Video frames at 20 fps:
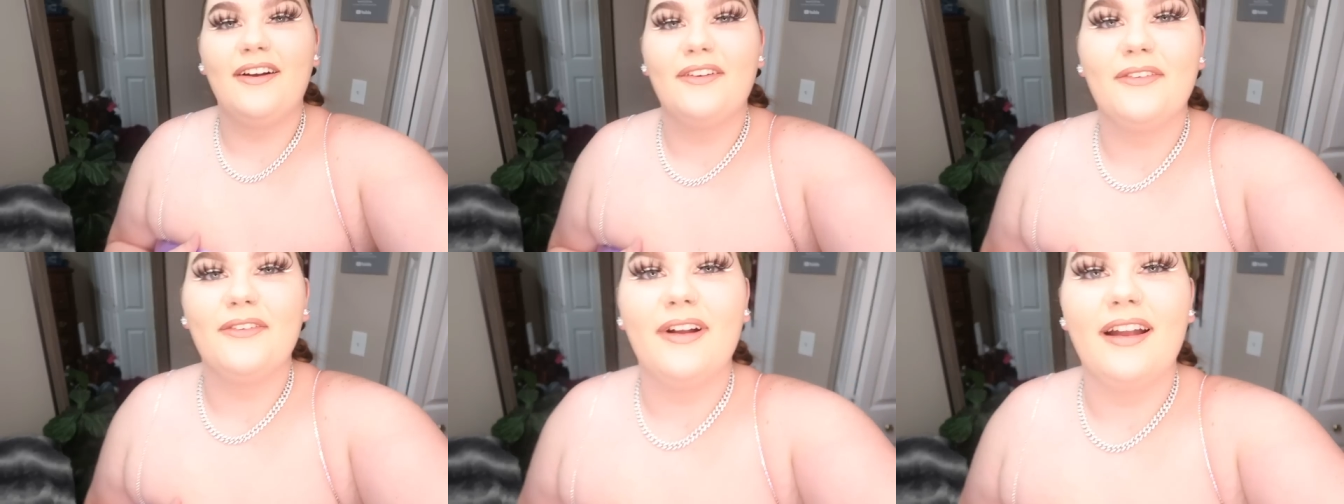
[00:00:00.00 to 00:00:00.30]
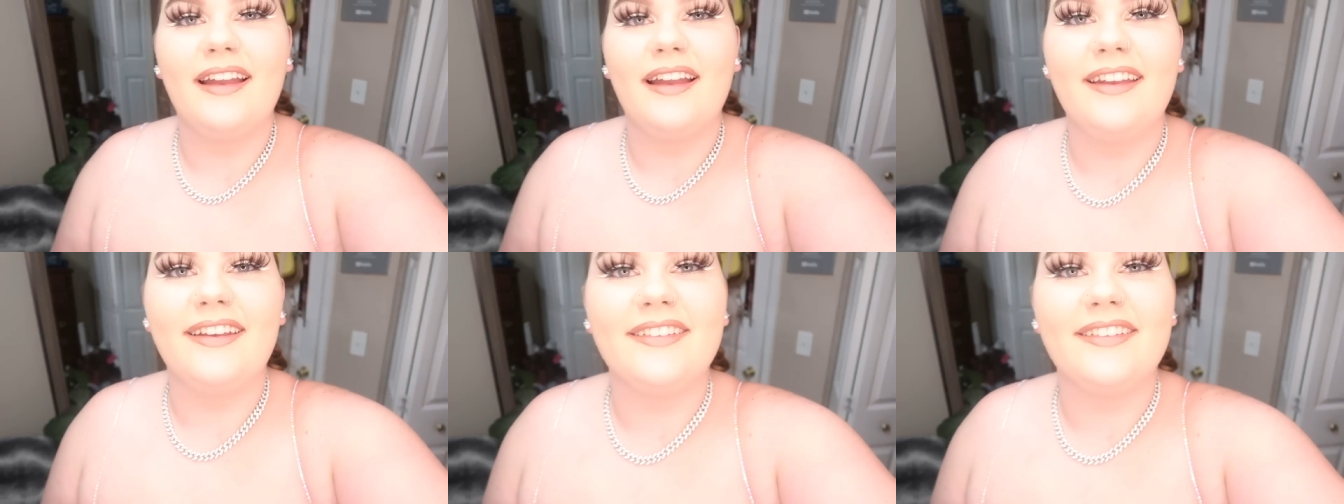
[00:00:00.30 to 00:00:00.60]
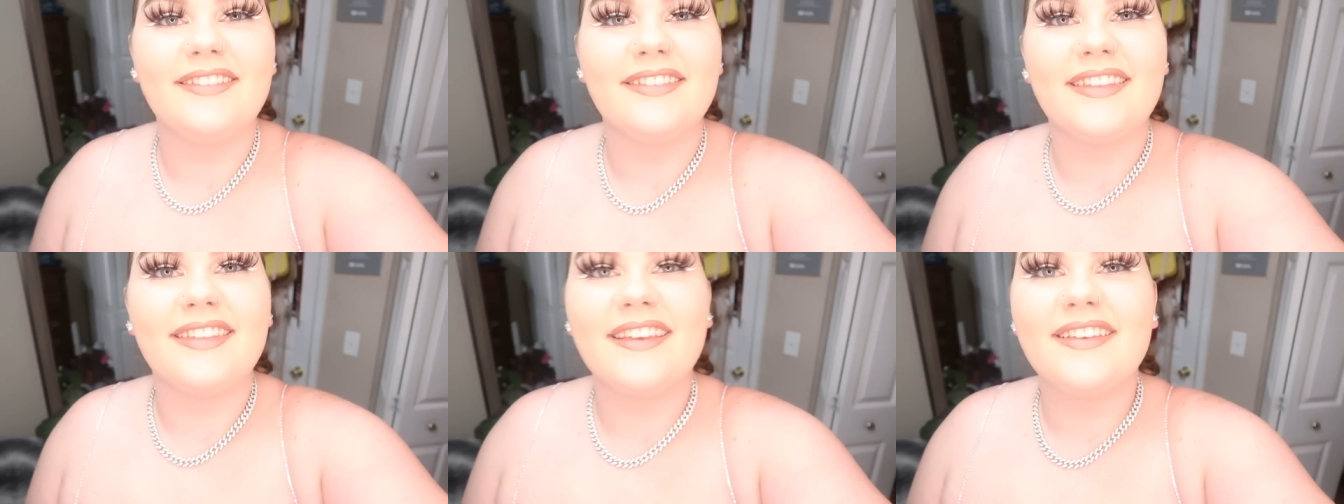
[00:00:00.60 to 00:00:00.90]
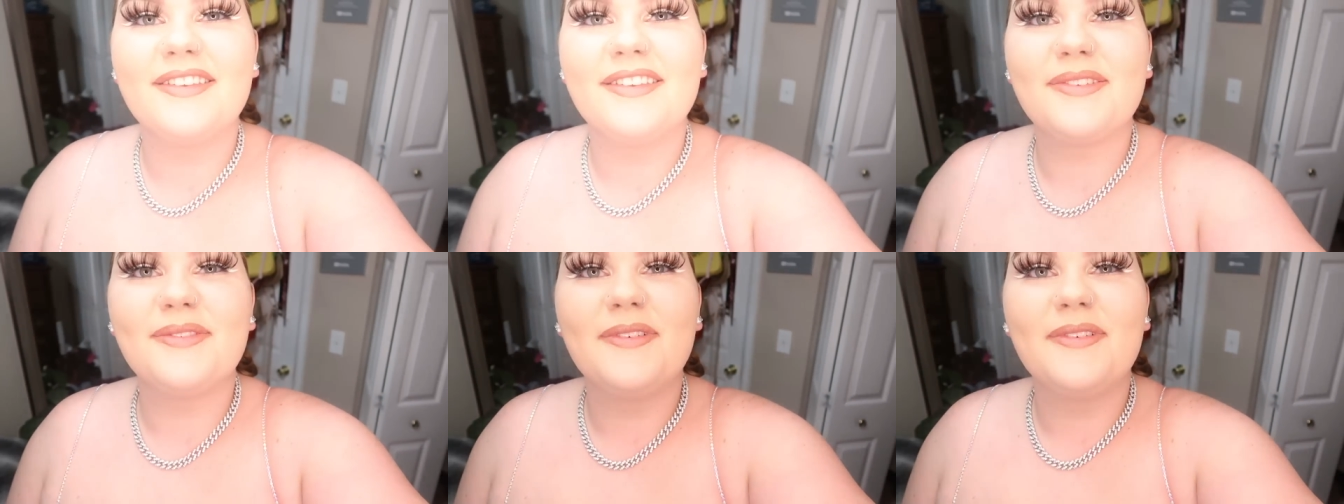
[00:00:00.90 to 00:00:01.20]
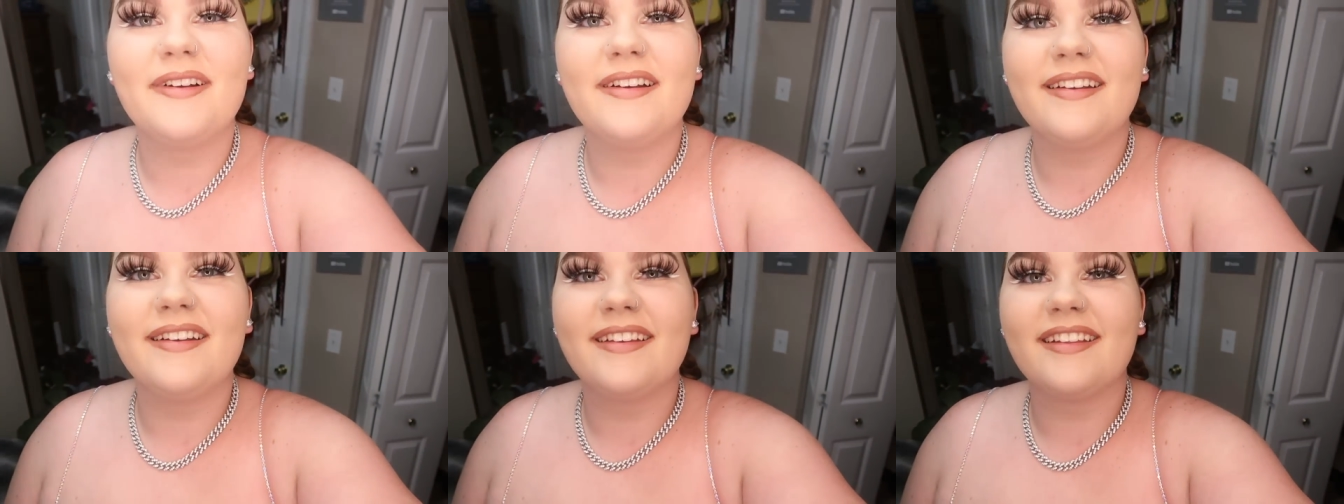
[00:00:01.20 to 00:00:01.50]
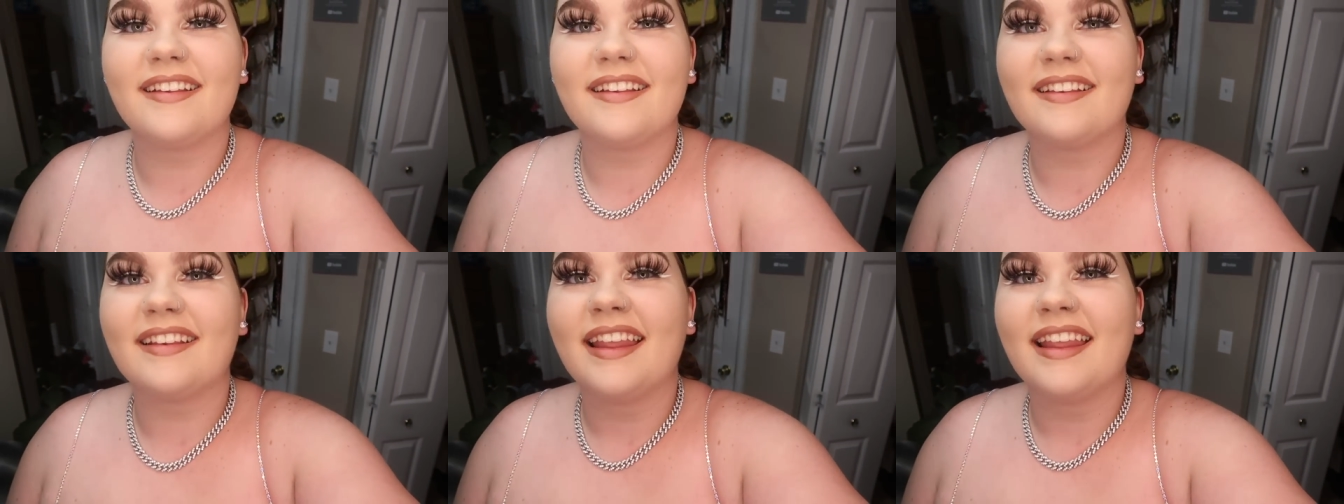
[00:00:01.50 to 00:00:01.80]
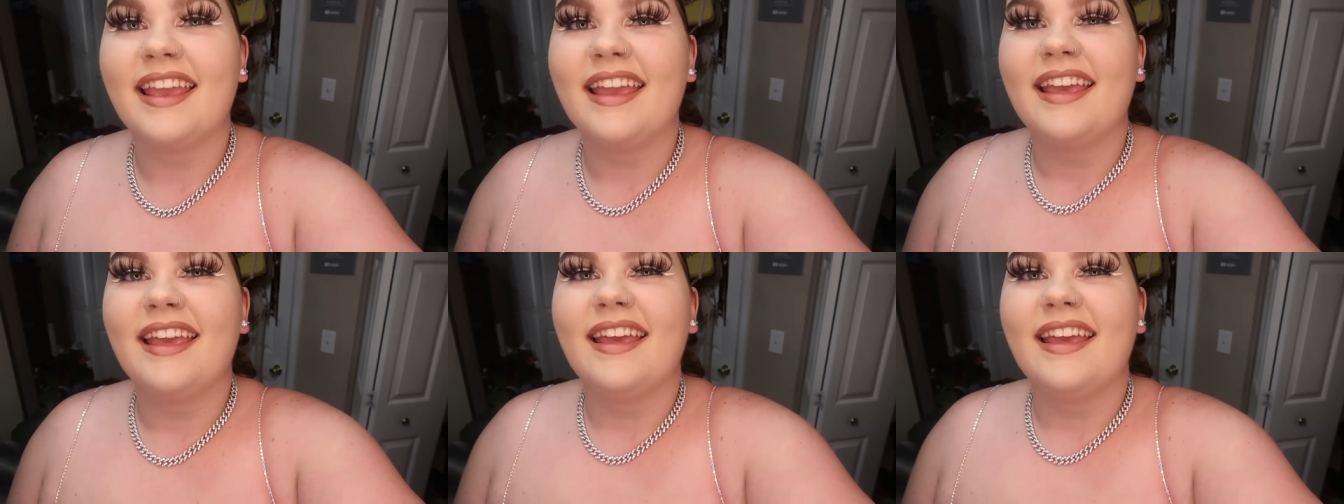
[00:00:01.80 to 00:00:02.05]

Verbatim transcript: All right, this one,